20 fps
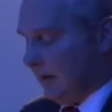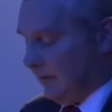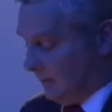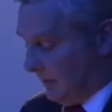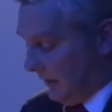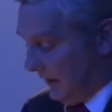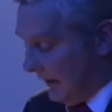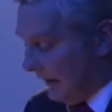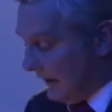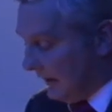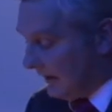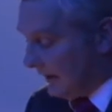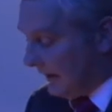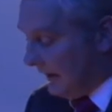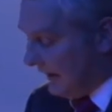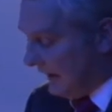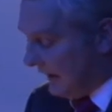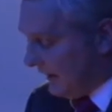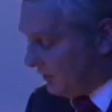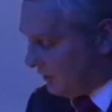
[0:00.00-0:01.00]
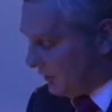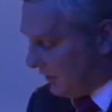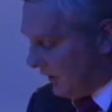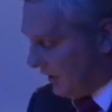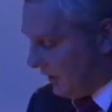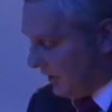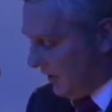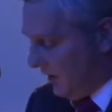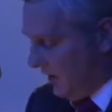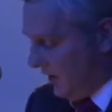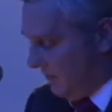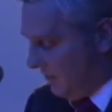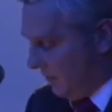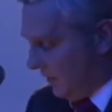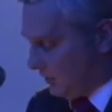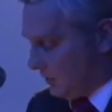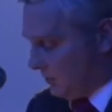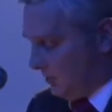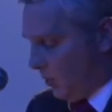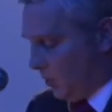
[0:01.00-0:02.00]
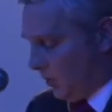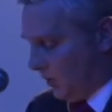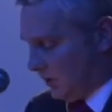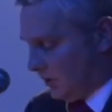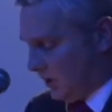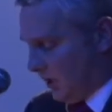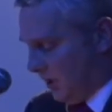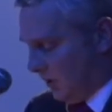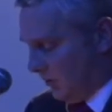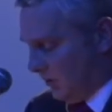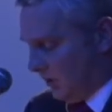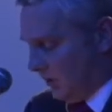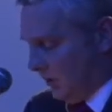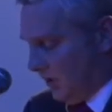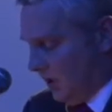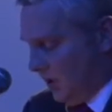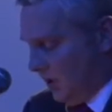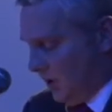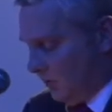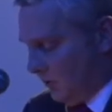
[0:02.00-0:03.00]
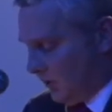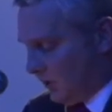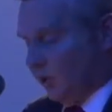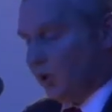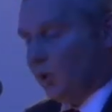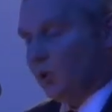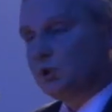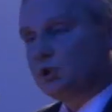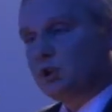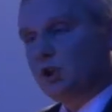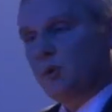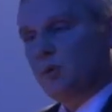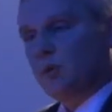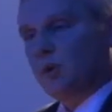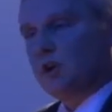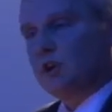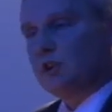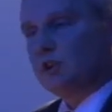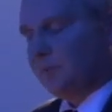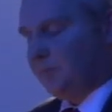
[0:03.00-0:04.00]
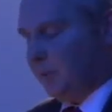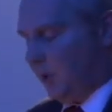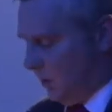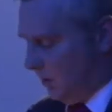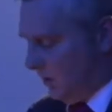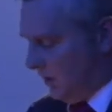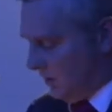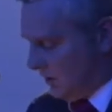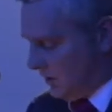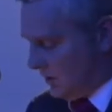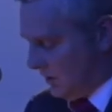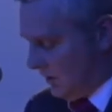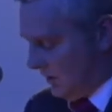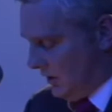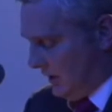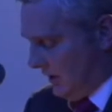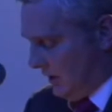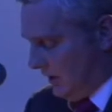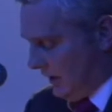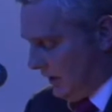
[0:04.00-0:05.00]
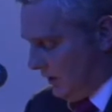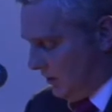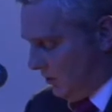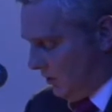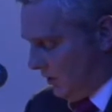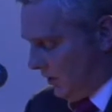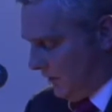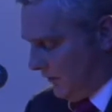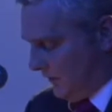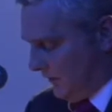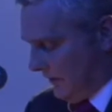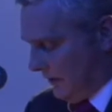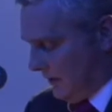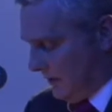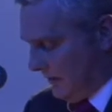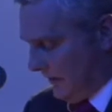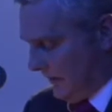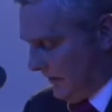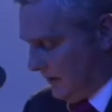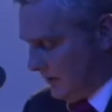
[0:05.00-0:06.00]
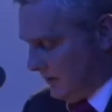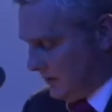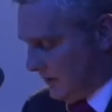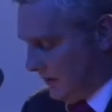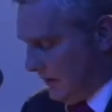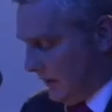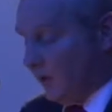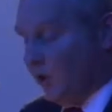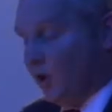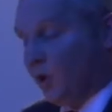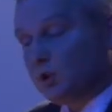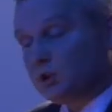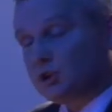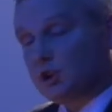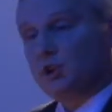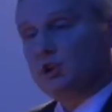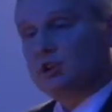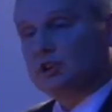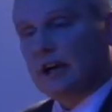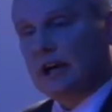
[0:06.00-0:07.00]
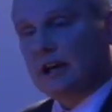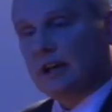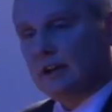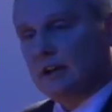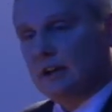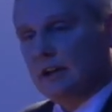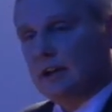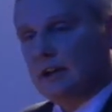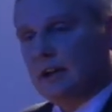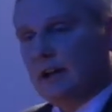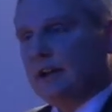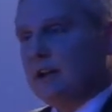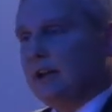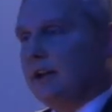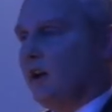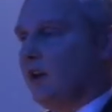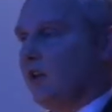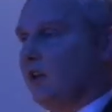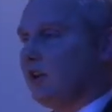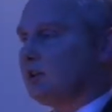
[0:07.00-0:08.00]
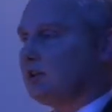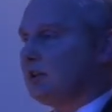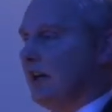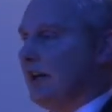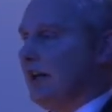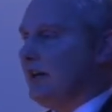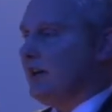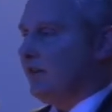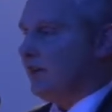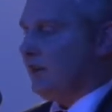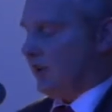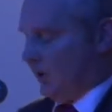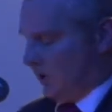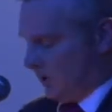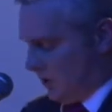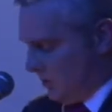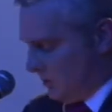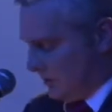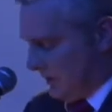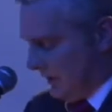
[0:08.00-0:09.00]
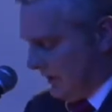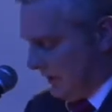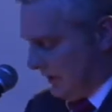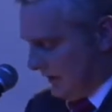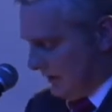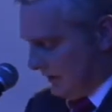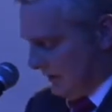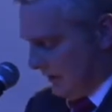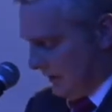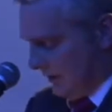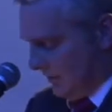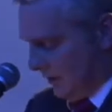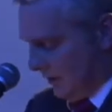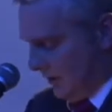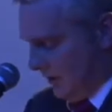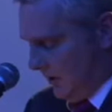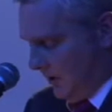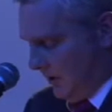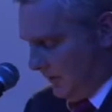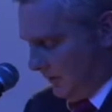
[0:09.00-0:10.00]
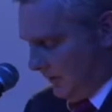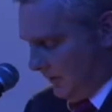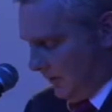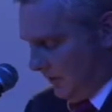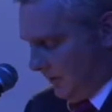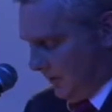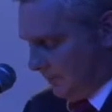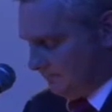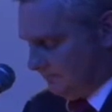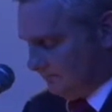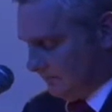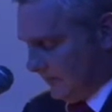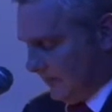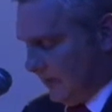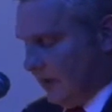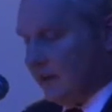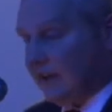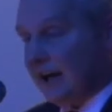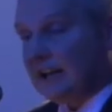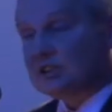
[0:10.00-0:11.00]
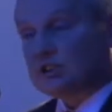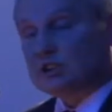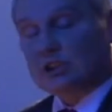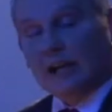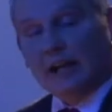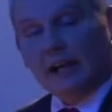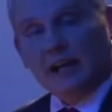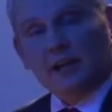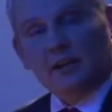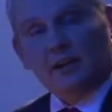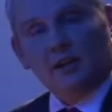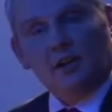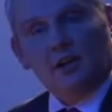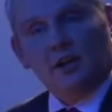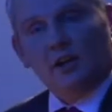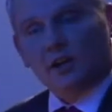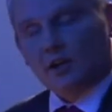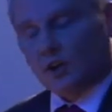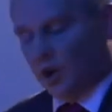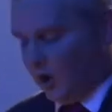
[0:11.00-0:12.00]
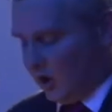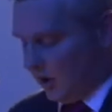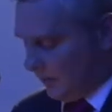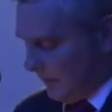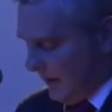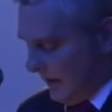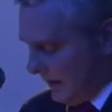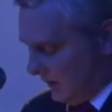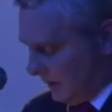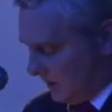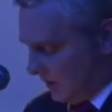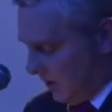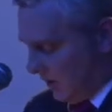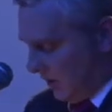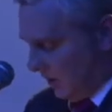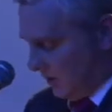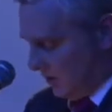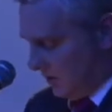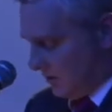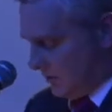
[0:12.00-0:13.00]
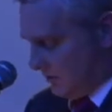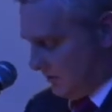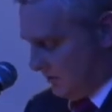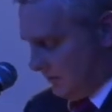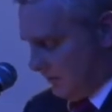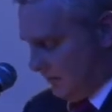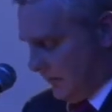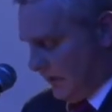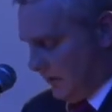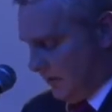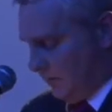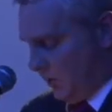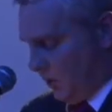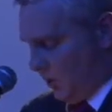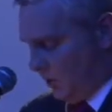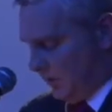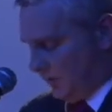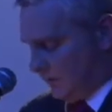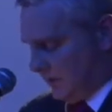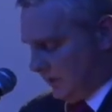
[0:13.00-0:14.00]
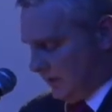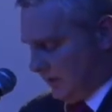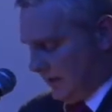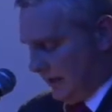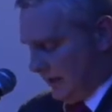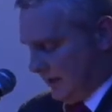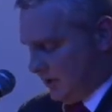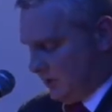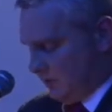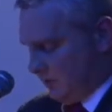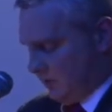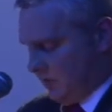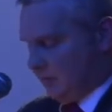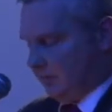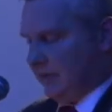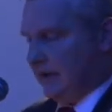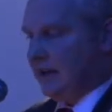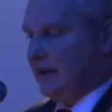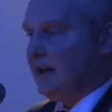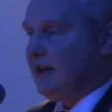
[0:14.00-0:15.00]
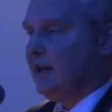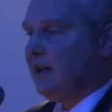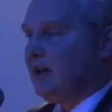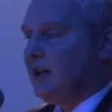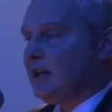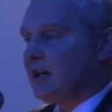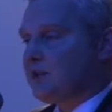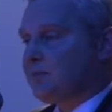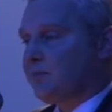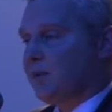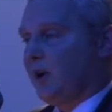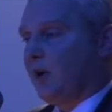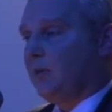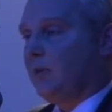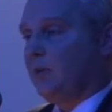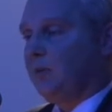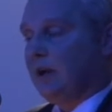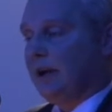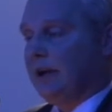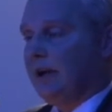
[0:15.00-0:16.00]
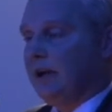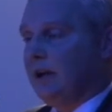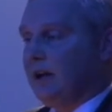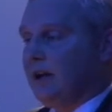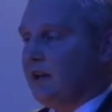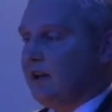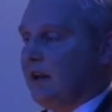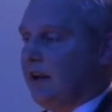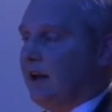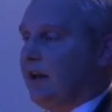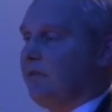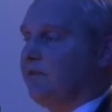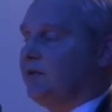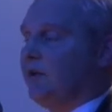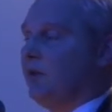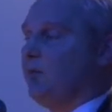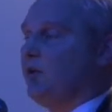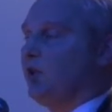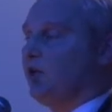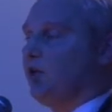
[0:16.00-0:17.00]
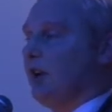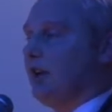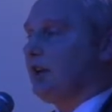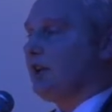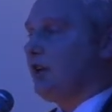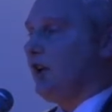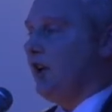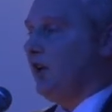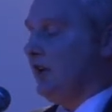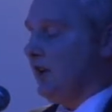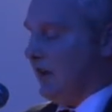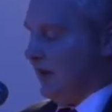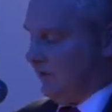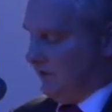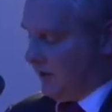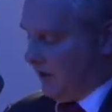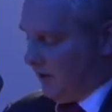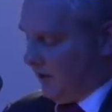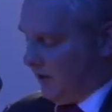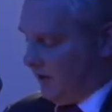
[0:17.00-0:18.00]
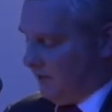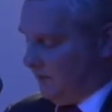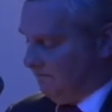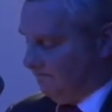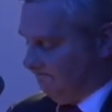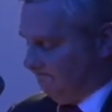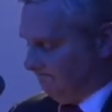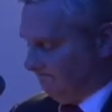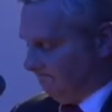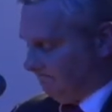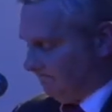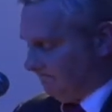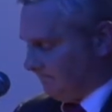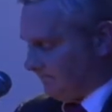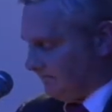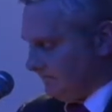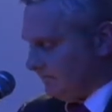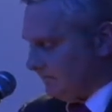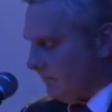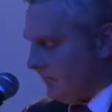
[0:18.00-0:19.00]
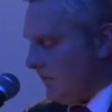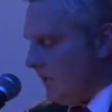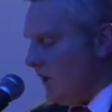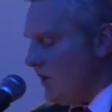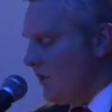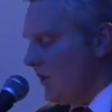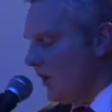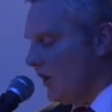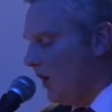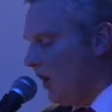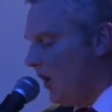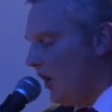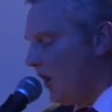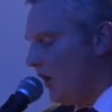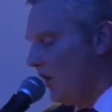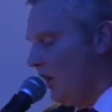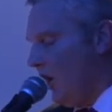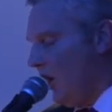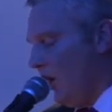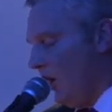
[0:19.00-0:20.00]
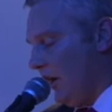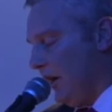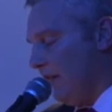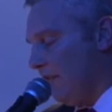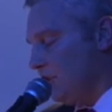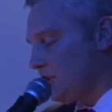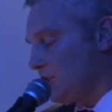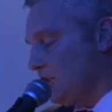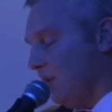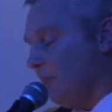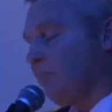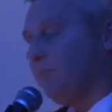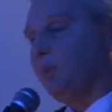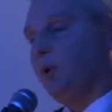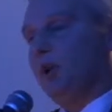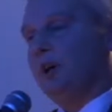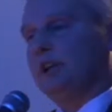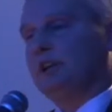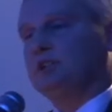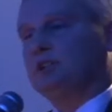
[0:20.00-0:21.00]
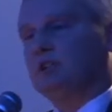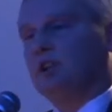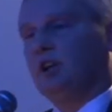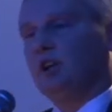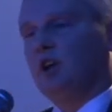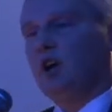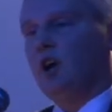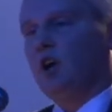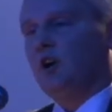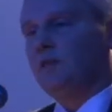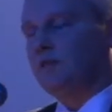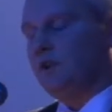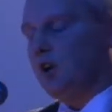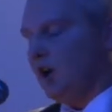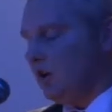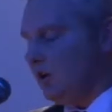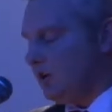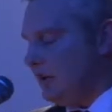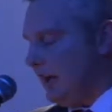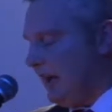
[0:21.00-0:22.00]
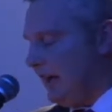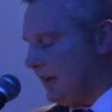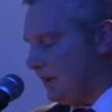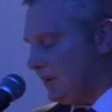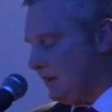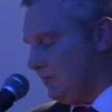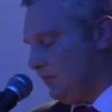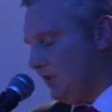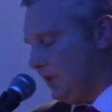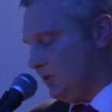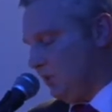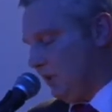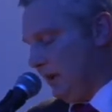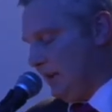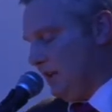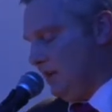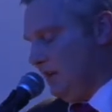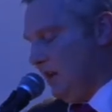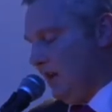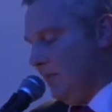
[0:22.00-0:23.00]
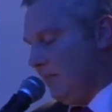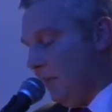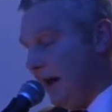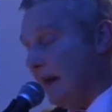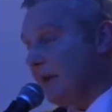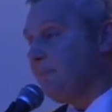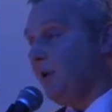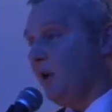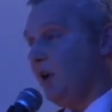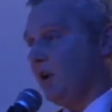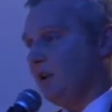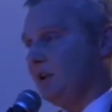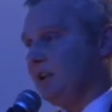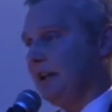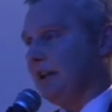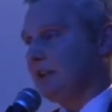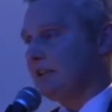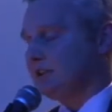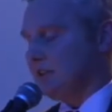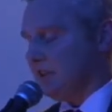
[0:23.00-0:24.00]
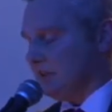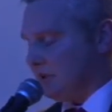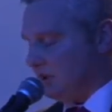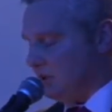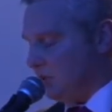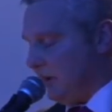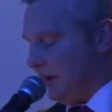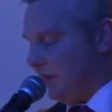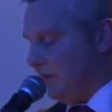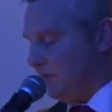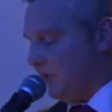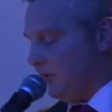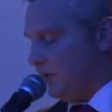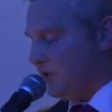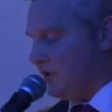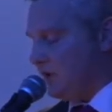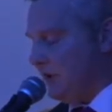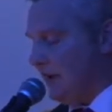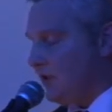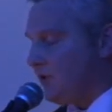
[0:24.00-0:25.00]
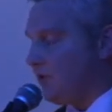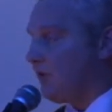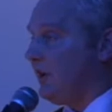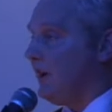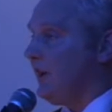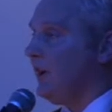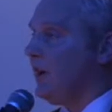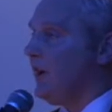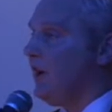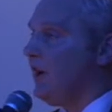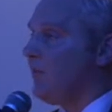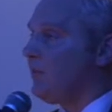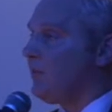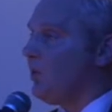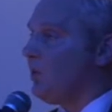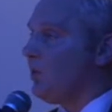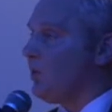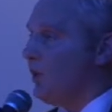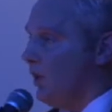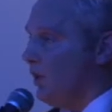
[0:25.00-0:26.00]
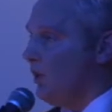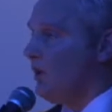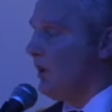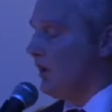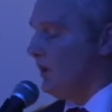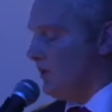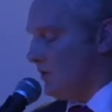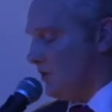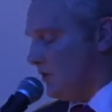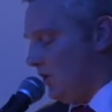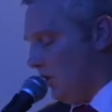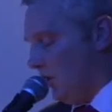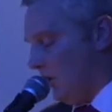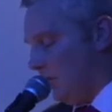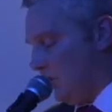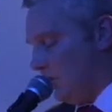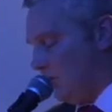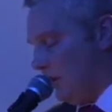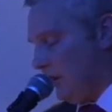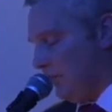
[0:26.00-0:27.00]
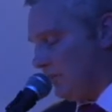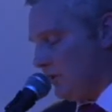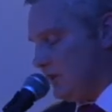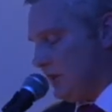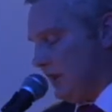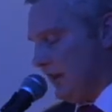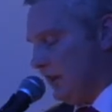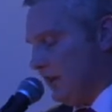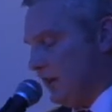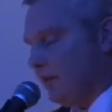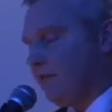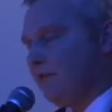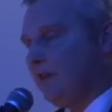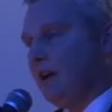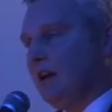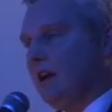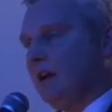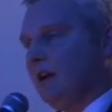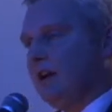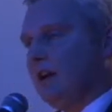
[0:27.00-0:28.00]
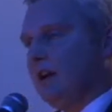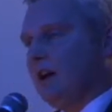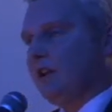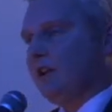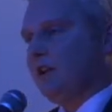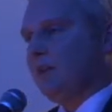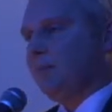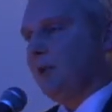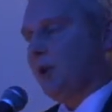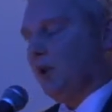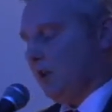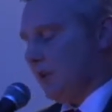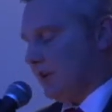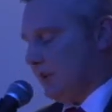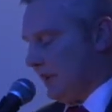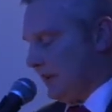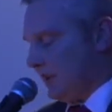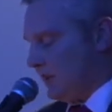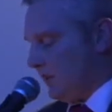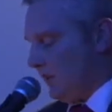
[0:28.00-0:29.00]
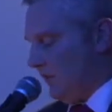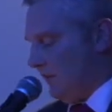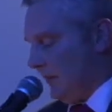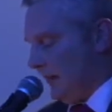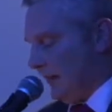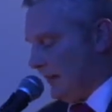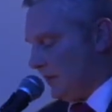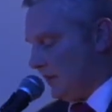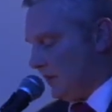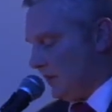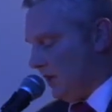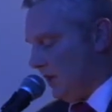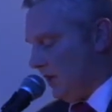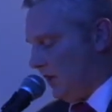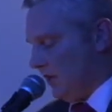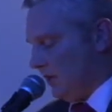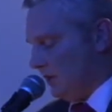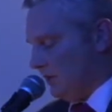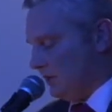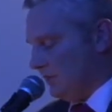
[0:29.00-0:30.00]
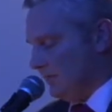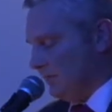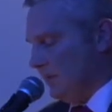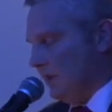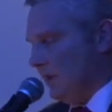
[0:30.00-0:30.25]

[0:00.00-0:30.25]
Politically, I share much more in common with those who were his opponents in the War of Independence, and those who sat in the other side of the negotiating table from him. That said, Corkman Collins' main bone of contention with me is probably that I'm from the great county of Down. There are, however, some points of contact between my politics as a 21st century pro-union Stormont representative and the politics of Michael Collins.